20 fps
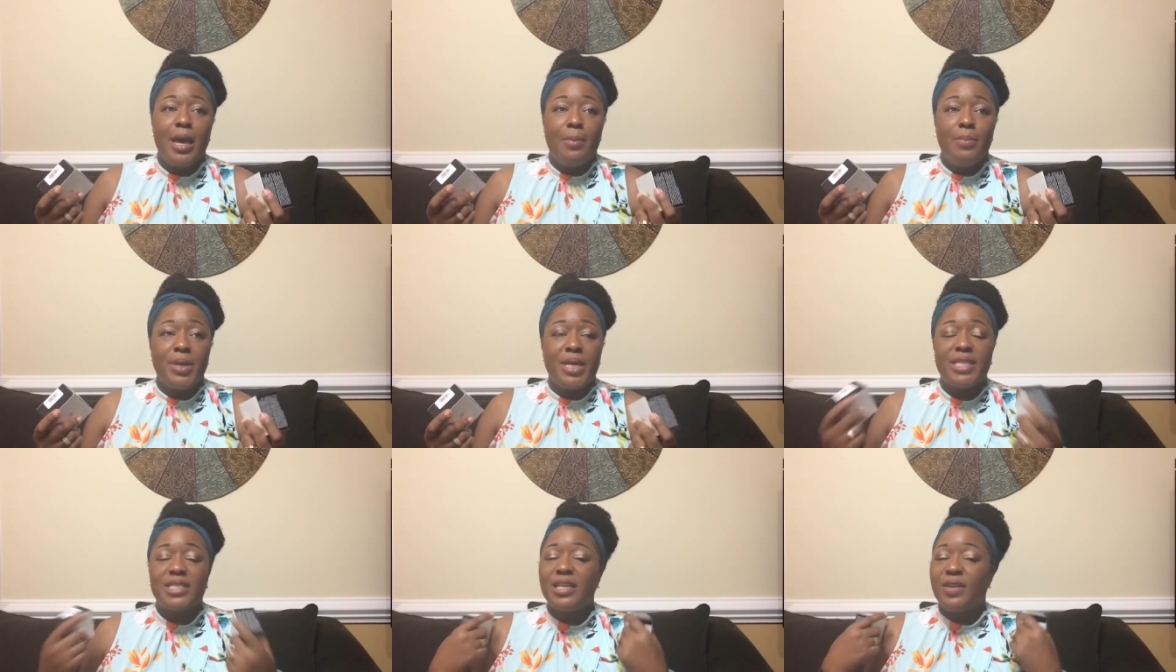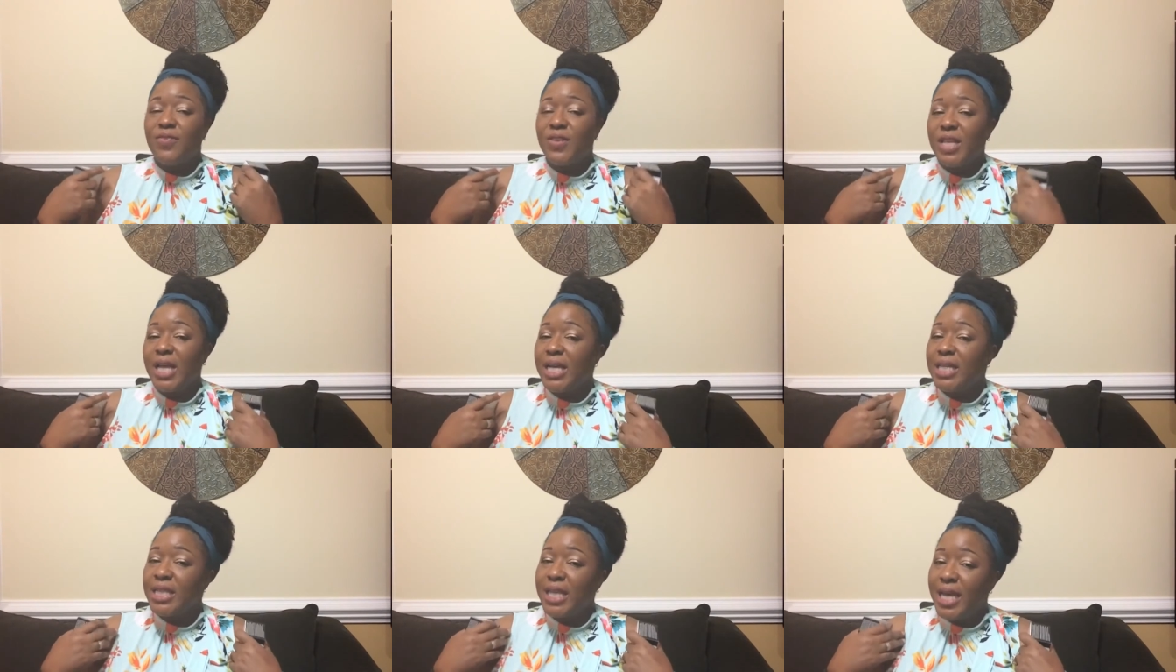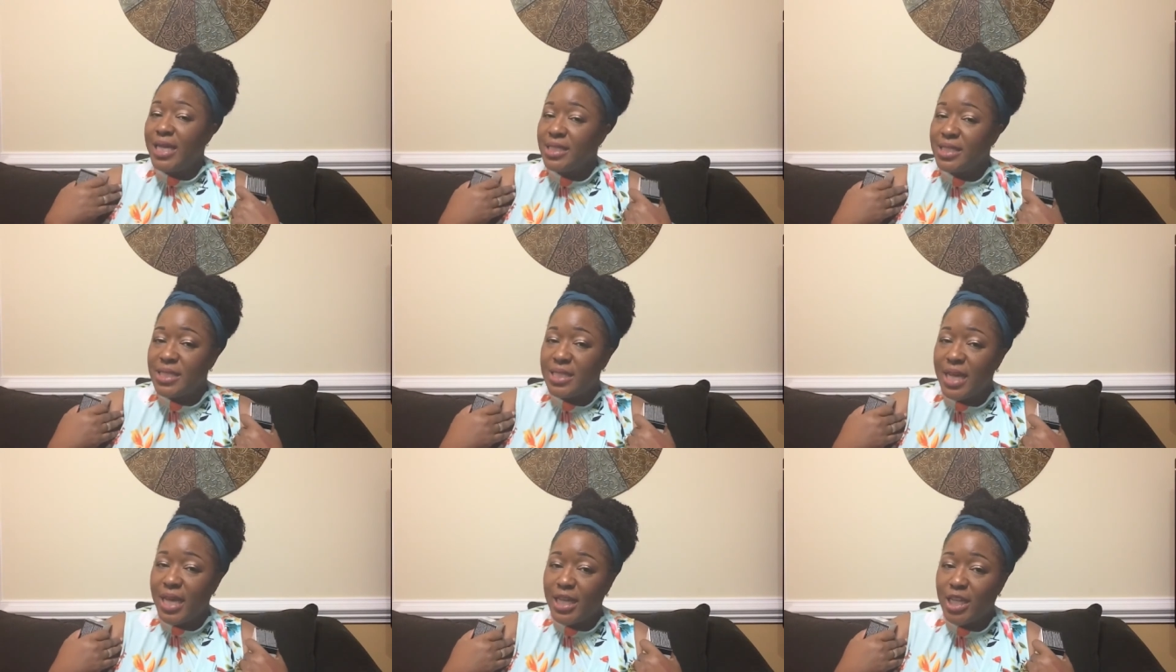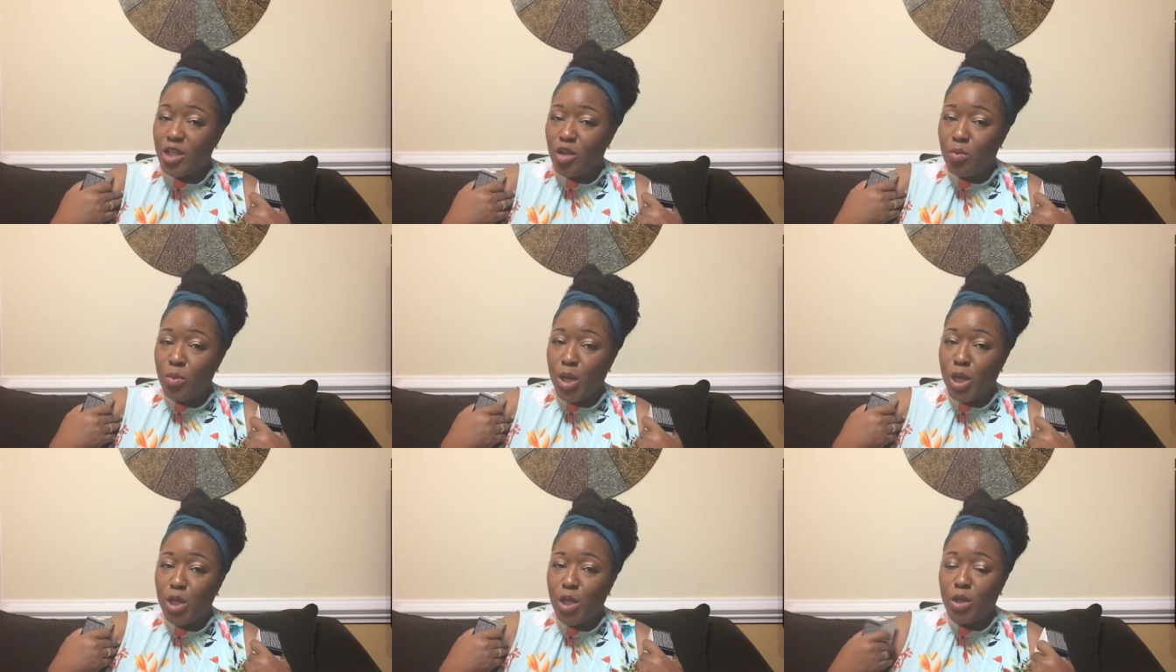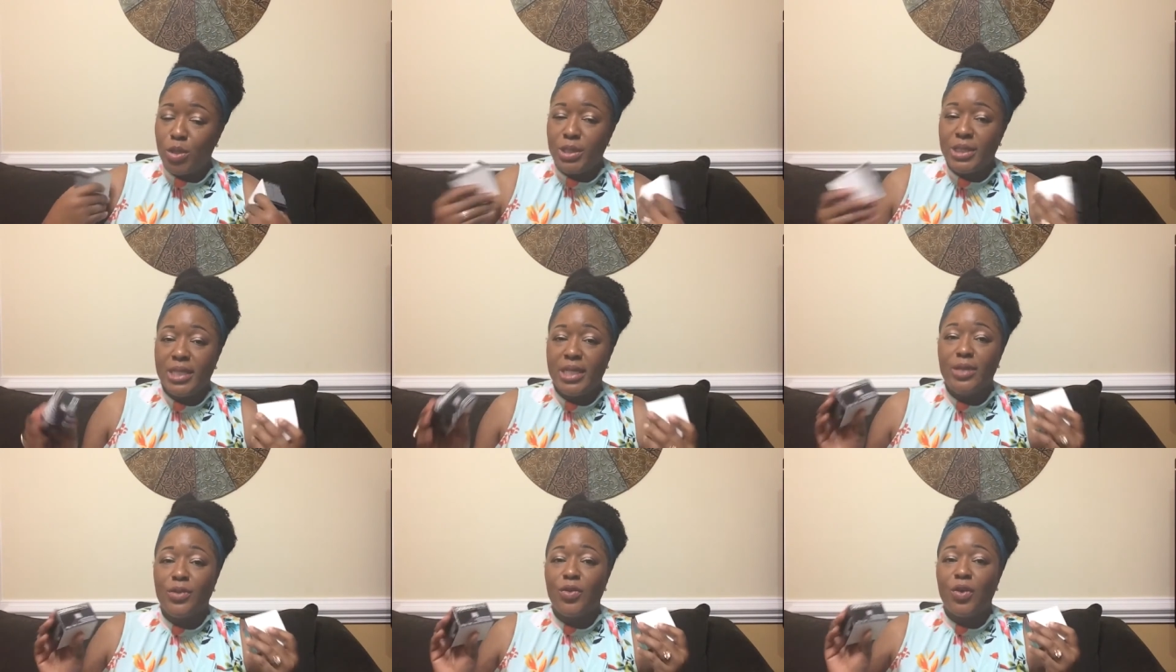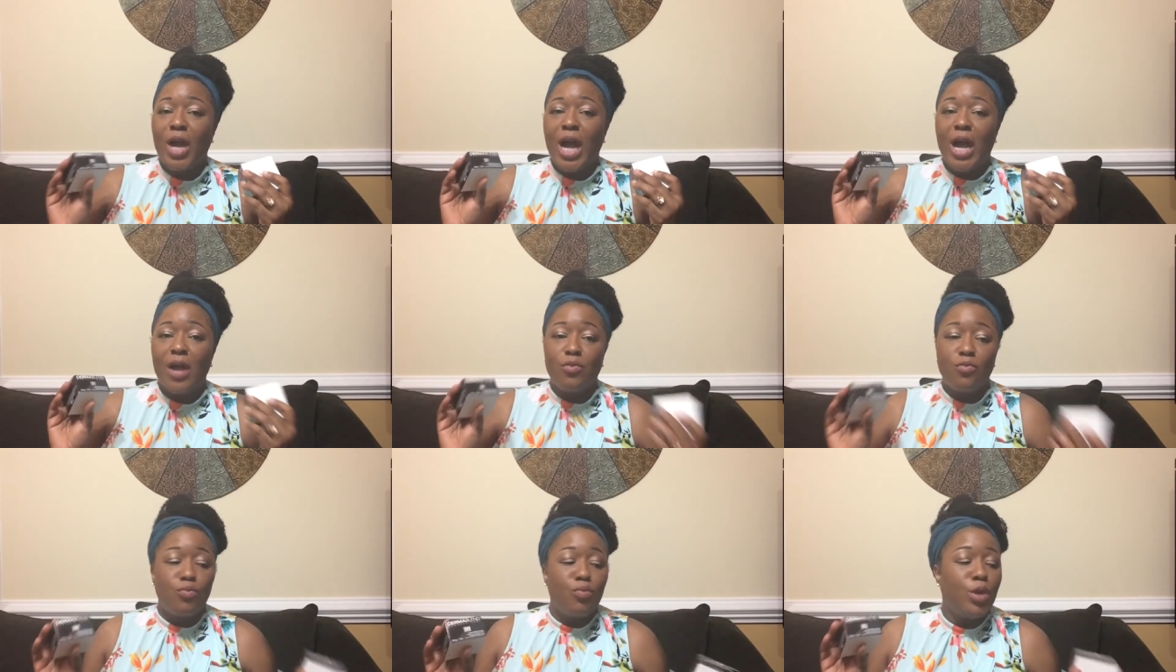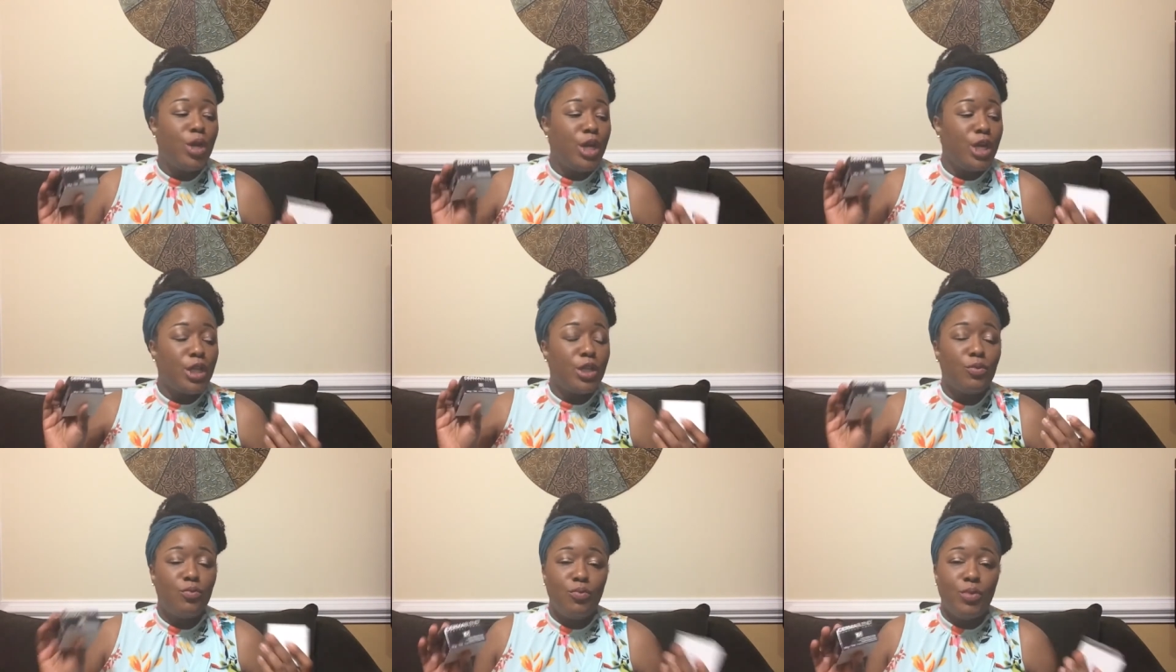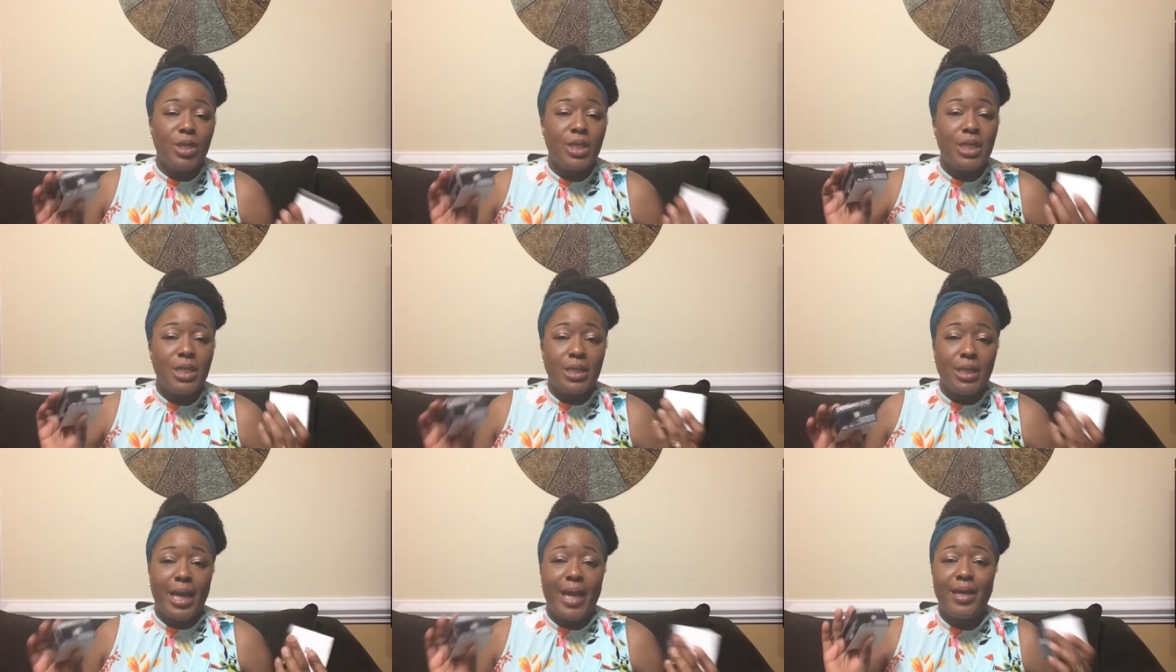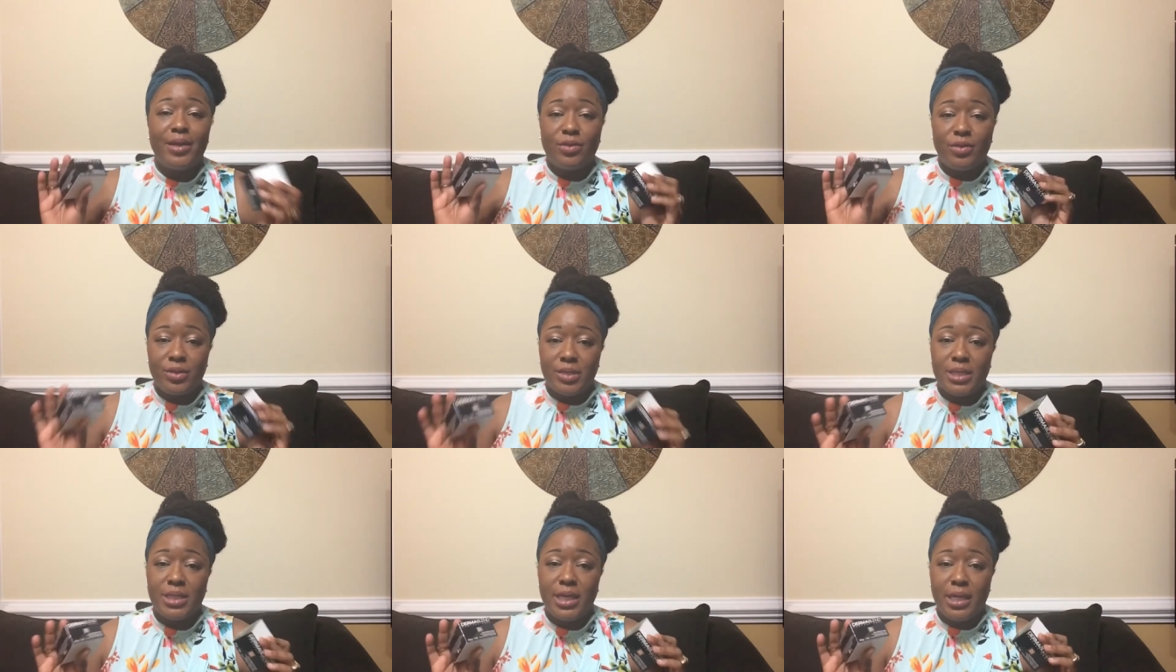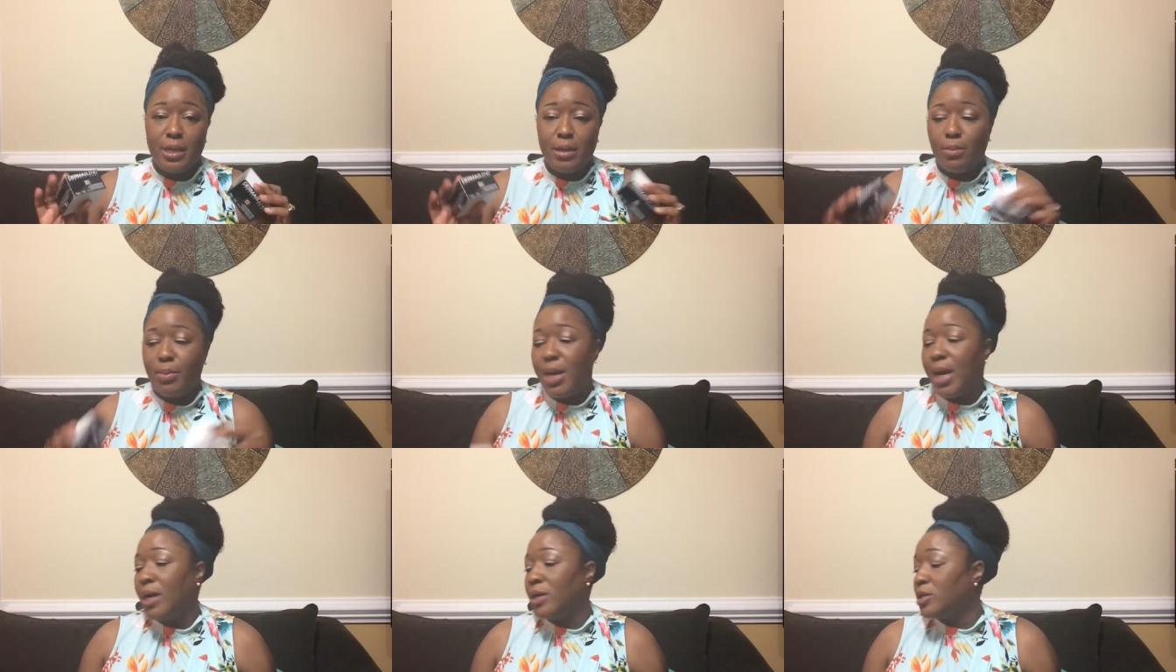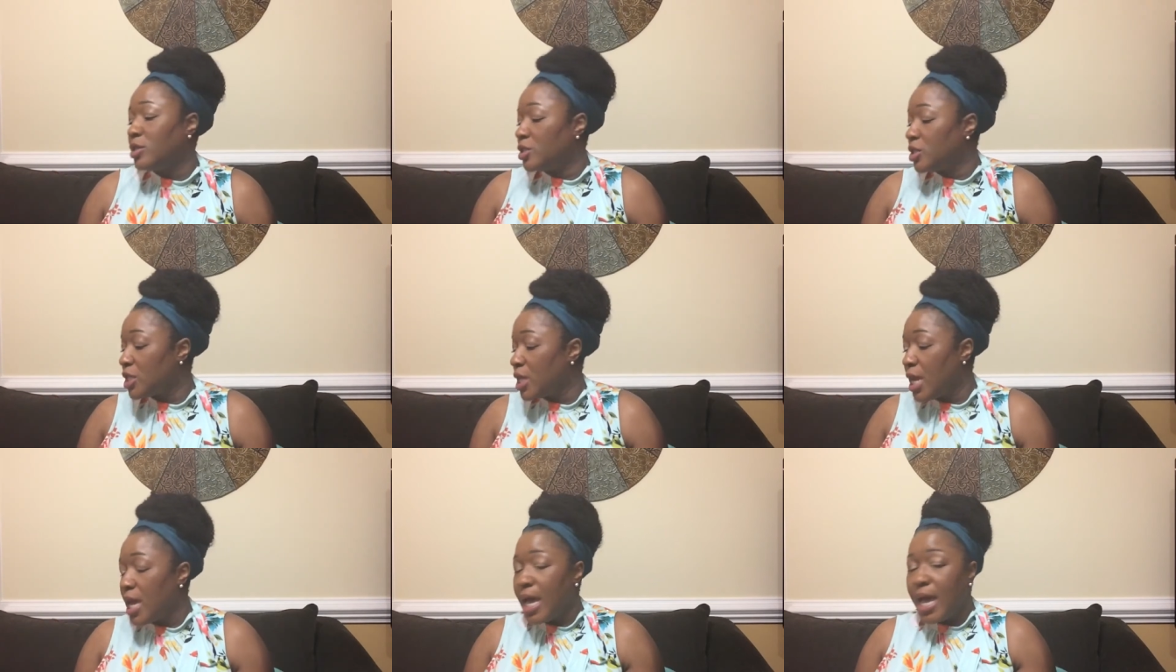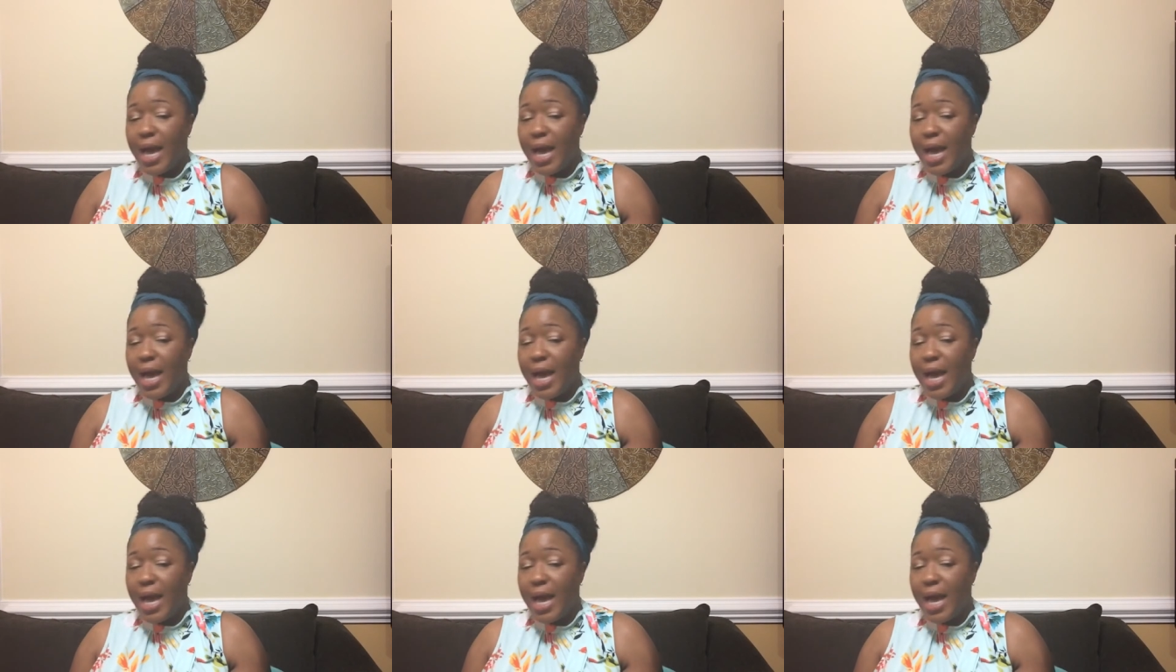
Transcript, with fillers: because I feel like that does not get on my clothes either. I really, really like their setting powders.